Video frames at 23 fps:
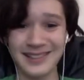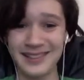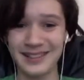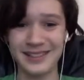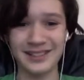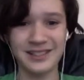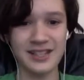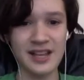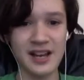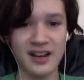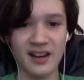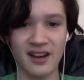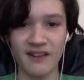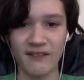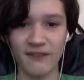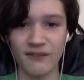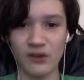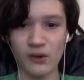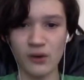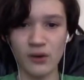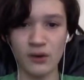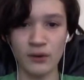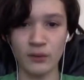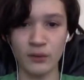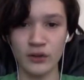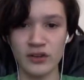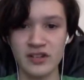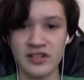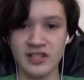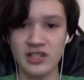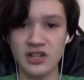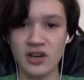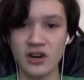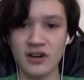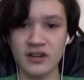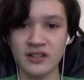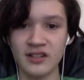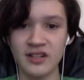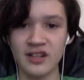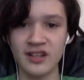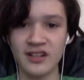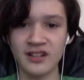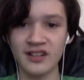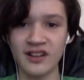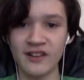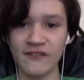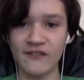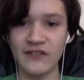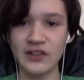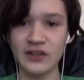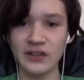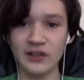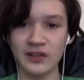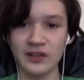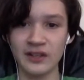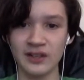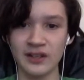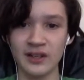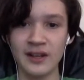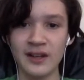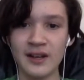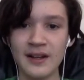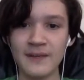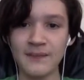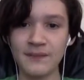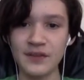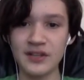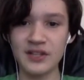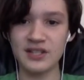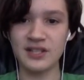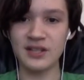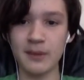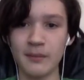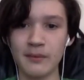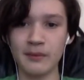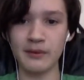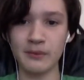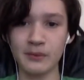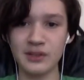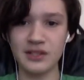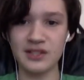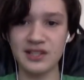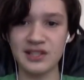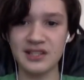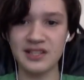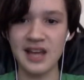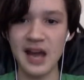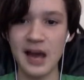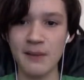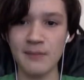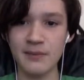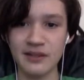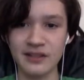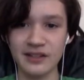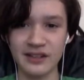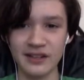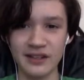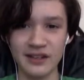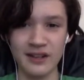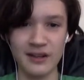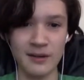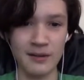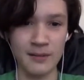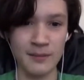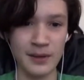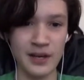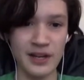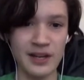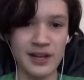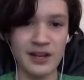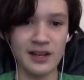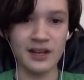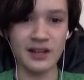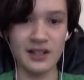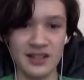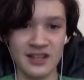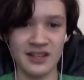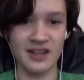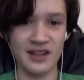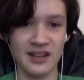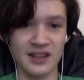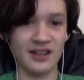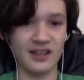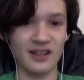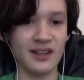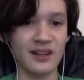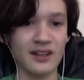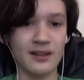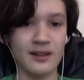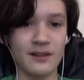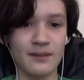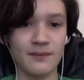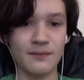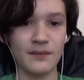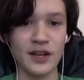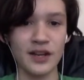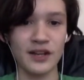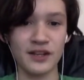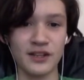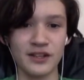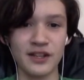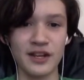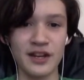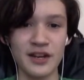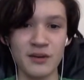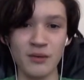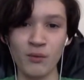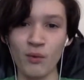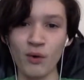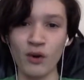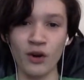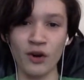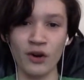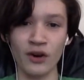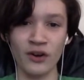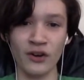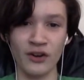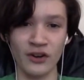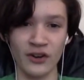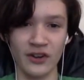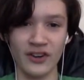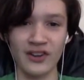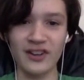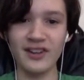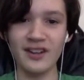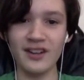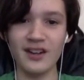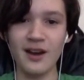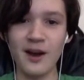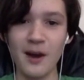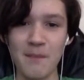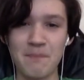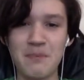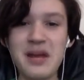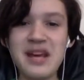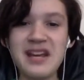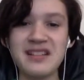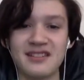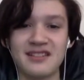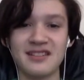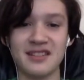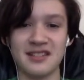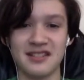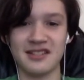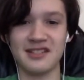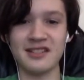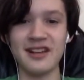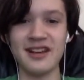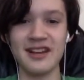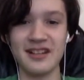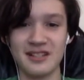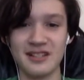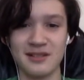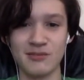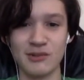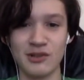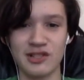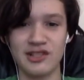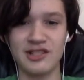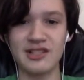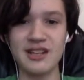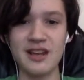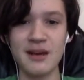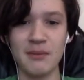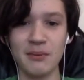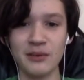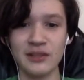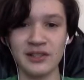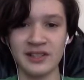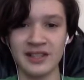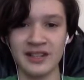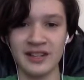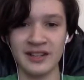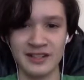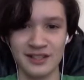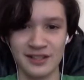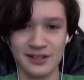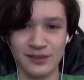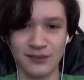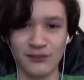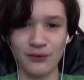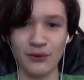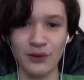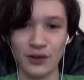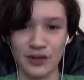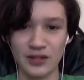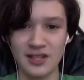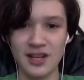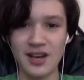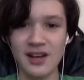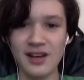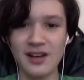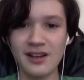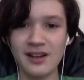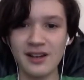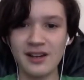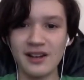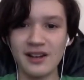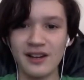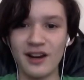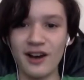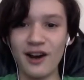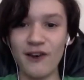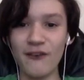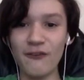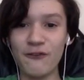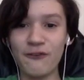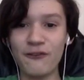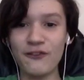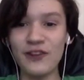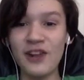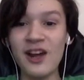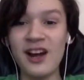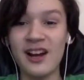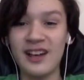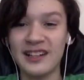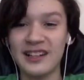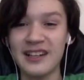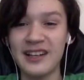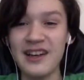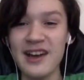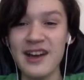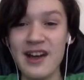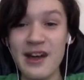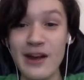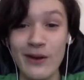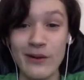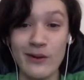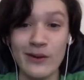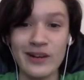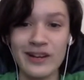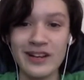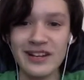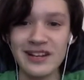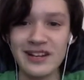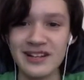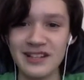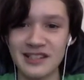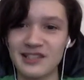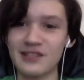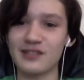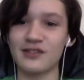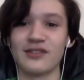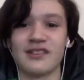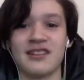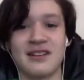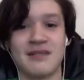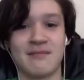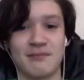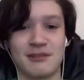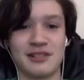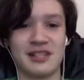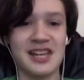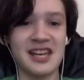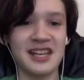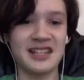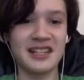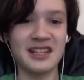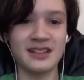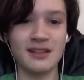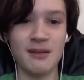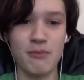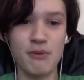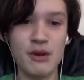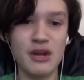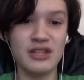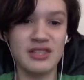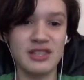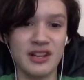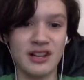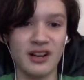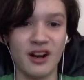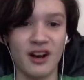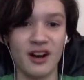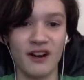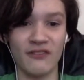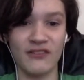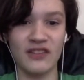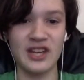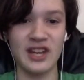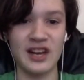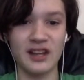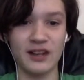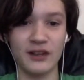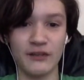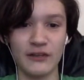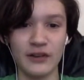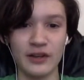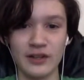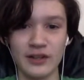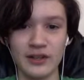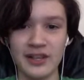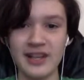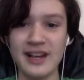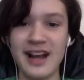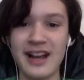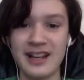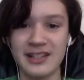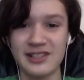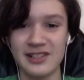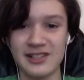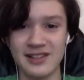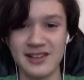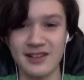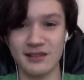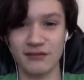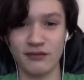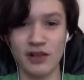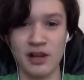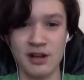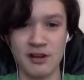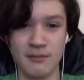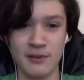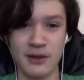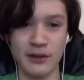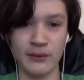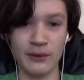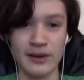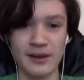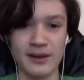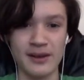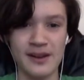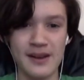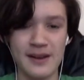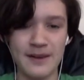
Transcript: to the second floor where he started getting that feeling that someone was stabbing in him again. And they were! a pizza slice was nibbling at his foot. Oh, Flock, no! He screamed, kicking the pizza off the elevator. It actually says Flock, by the way.